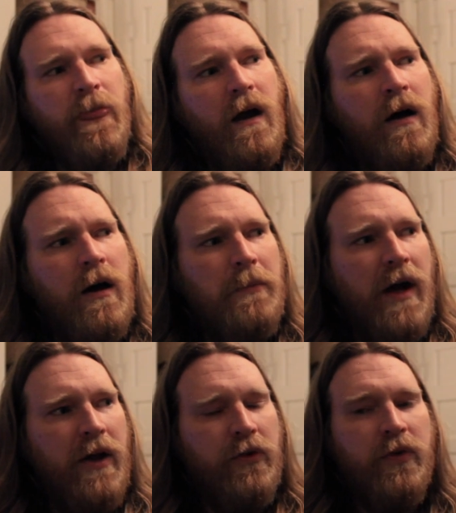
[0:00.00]

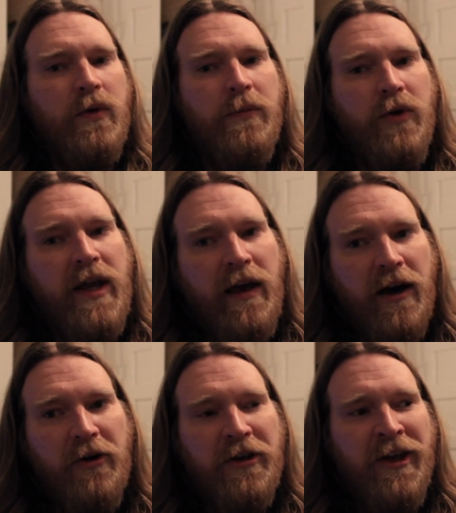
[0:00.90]
I also want to point
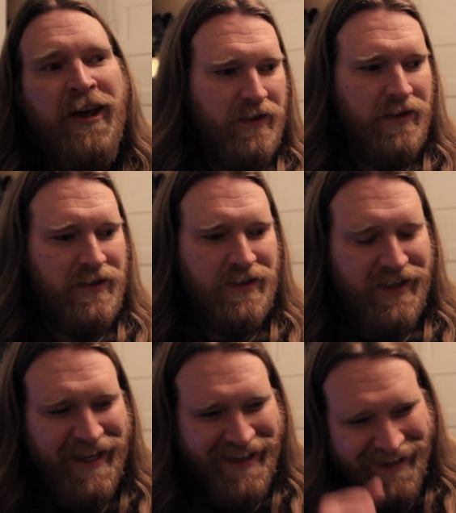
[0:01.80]
out,
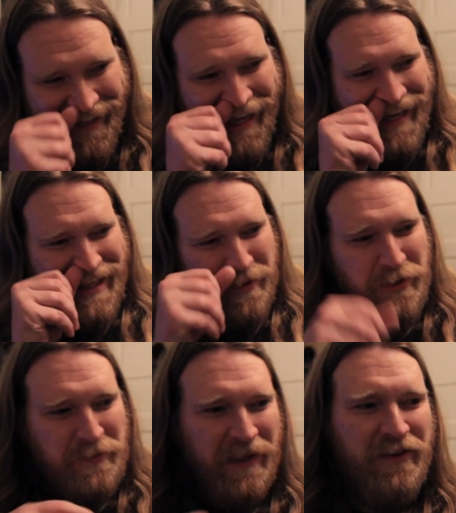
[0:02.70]
in the
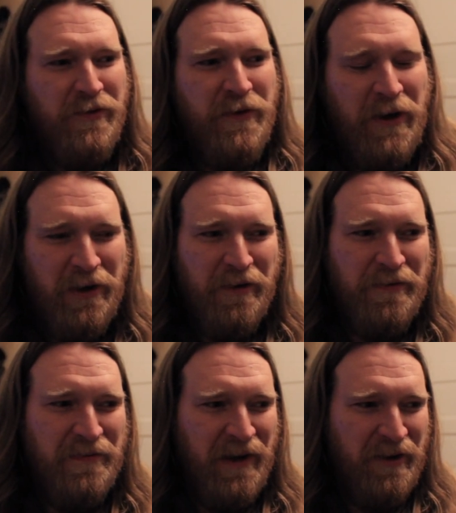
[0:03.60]
perspective
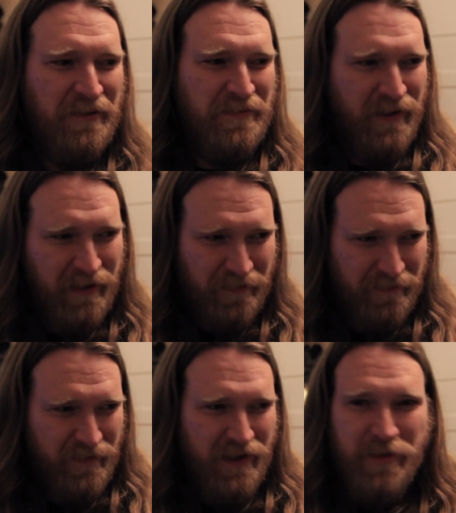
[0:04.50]
of
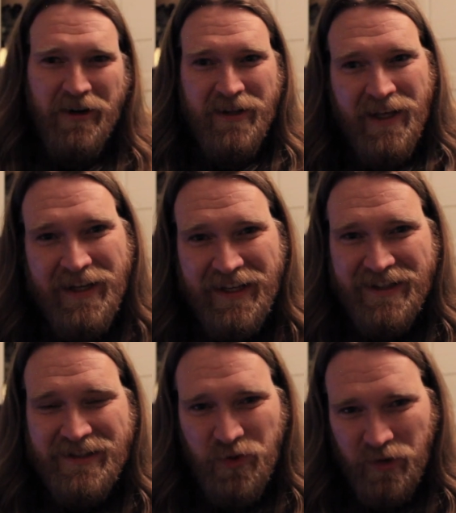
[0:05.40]
the American
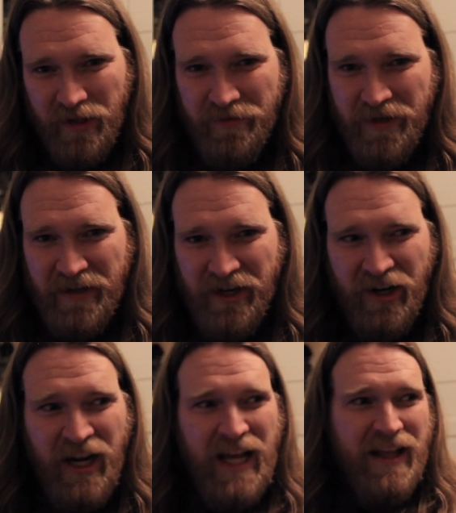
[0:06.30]
Indians who were living there,
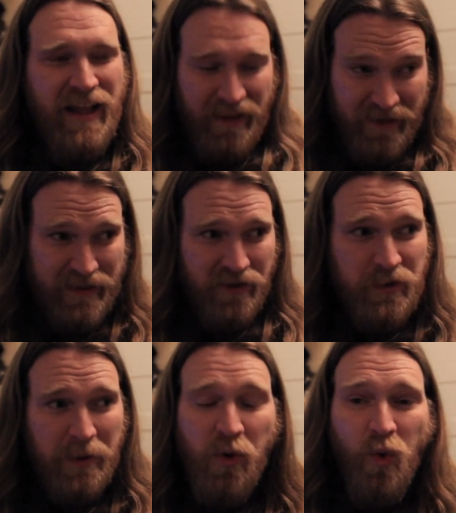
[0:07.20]
these English
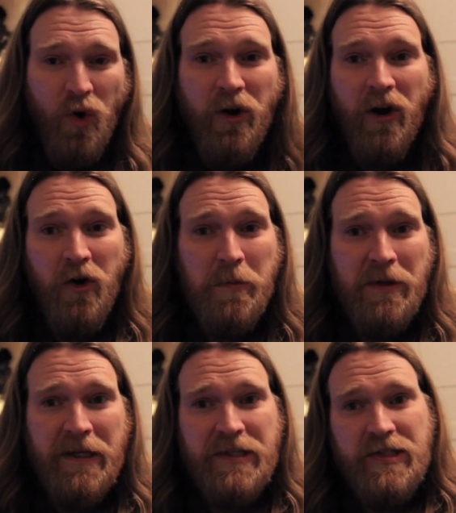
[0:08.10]
people were
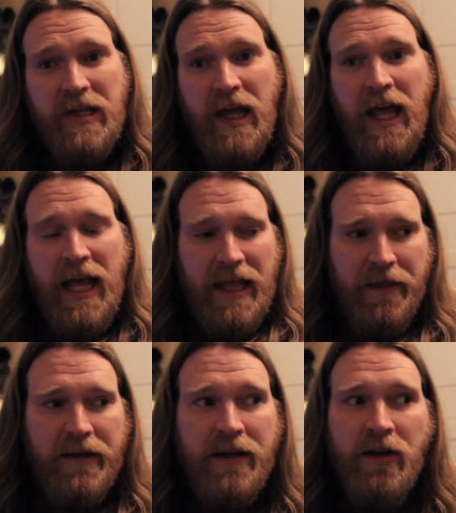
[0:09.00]
hopeless.
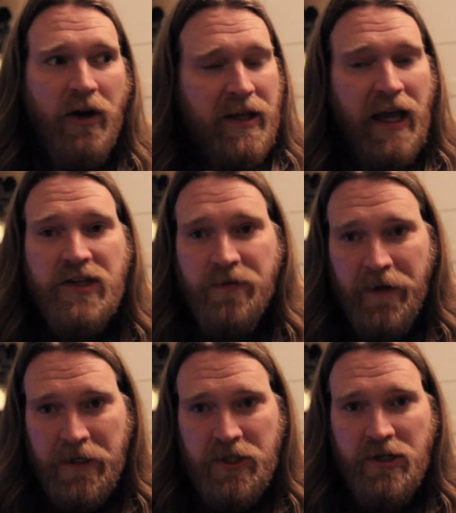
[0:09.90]
They didn't know how to catch
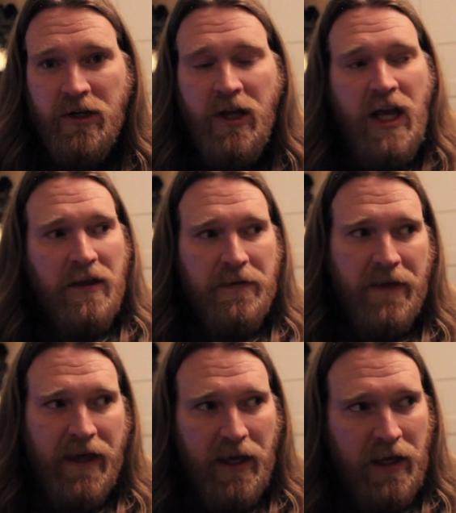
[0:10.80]
fish.
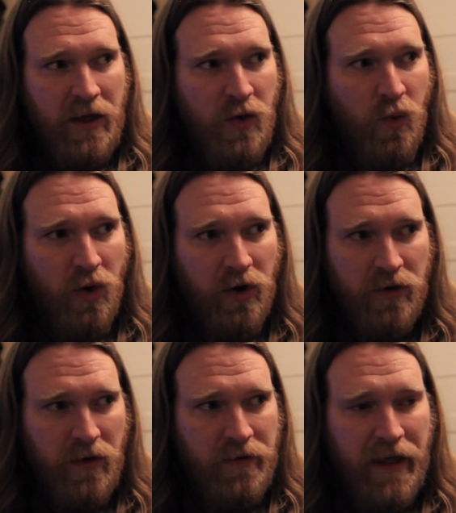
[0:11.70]
They
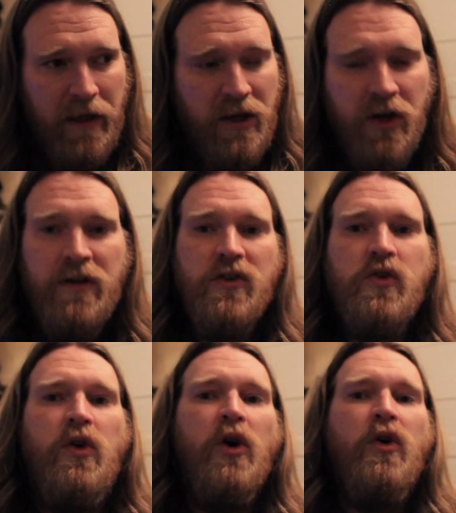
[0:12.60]

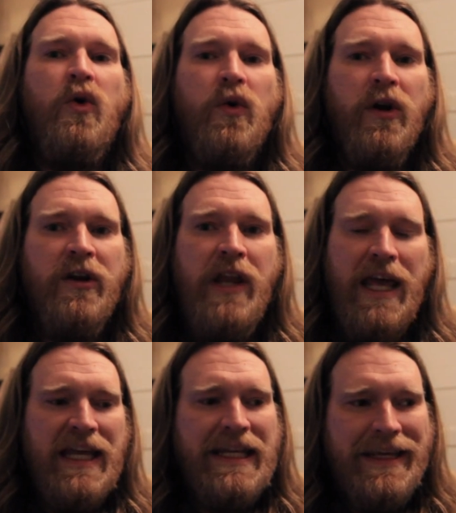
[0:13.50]
couldn't grow corn.
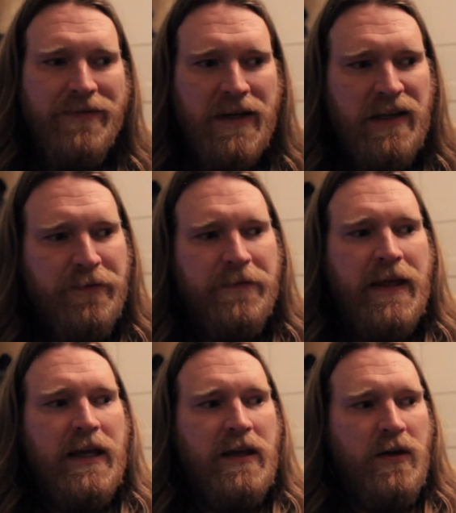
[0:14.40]
And even if
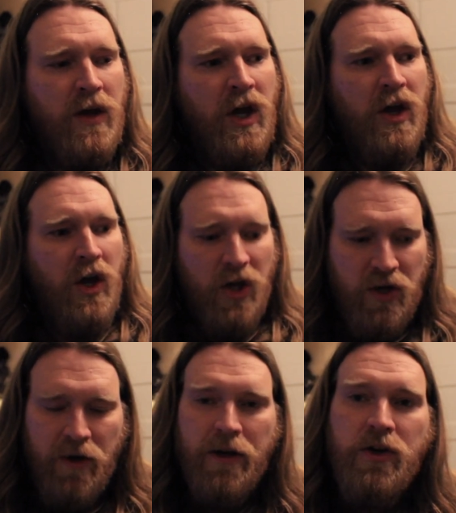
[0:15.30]
they
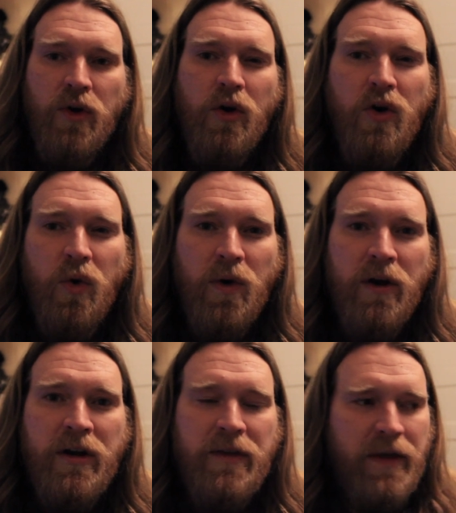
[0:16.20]
could grow
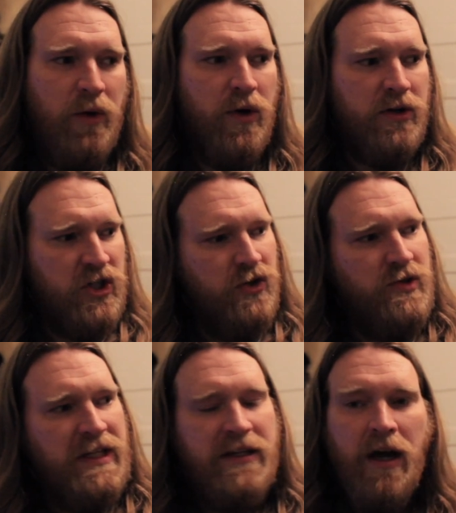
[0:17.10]
corn, they were
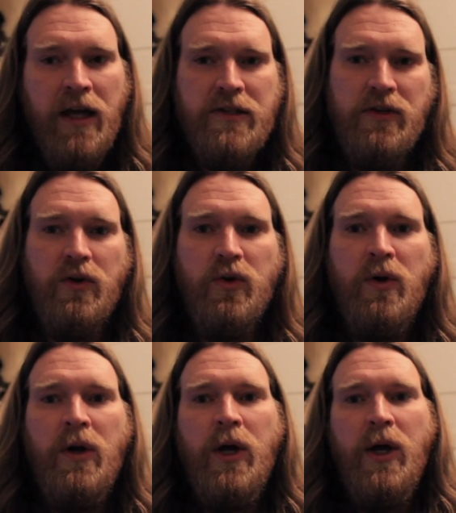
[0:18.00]
choosing not
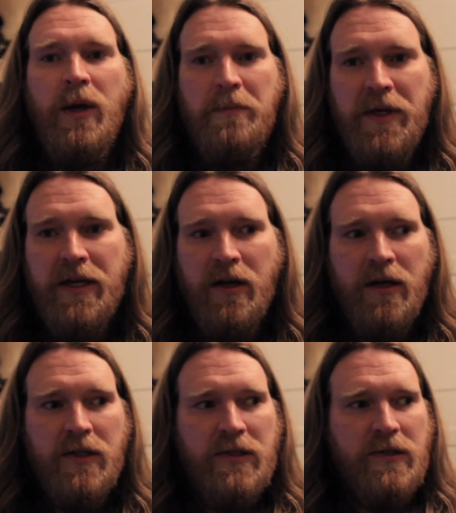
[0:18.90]
to
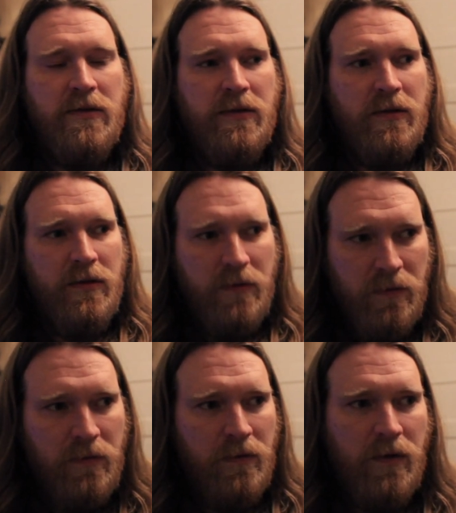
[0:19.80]
because
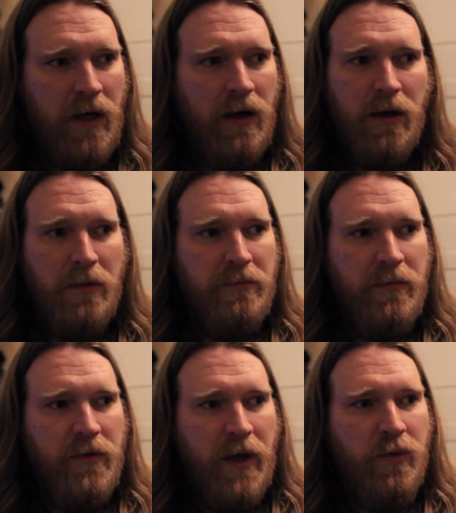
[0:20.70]

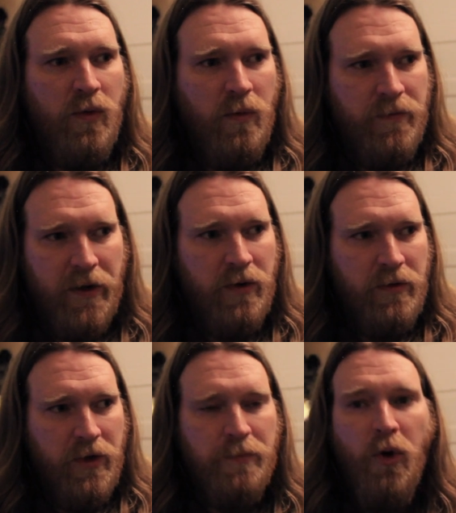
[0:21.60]

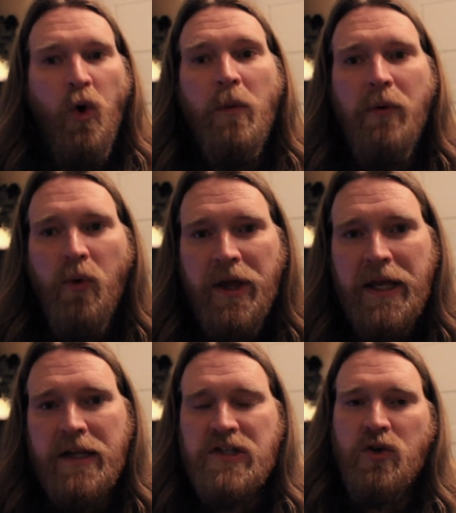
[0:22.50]
their whole
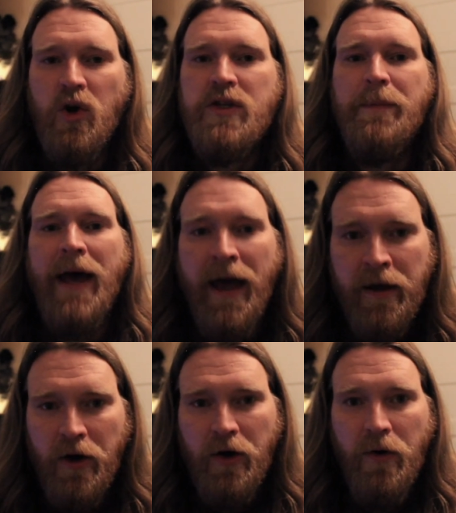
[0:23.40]
point is to grow
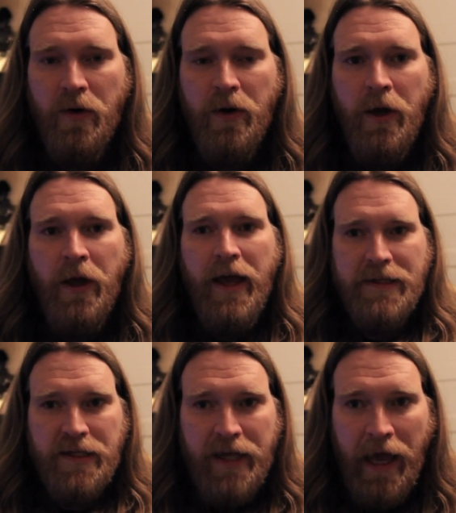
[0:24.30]
tobacco
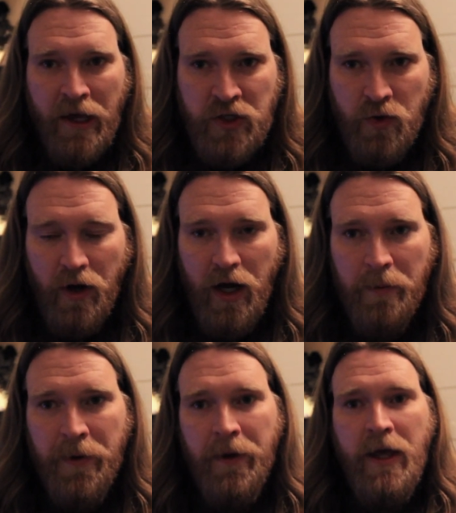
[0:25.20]
as a cash
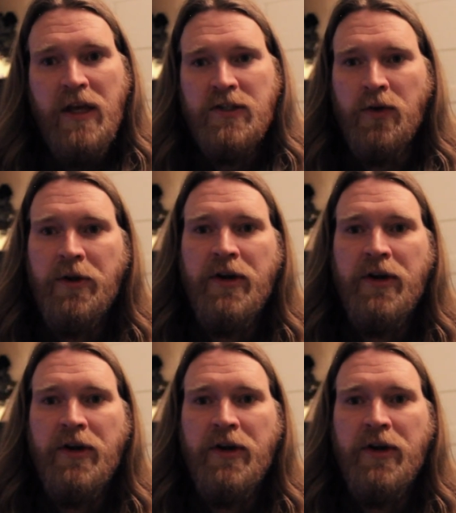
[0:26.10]
crop. So they're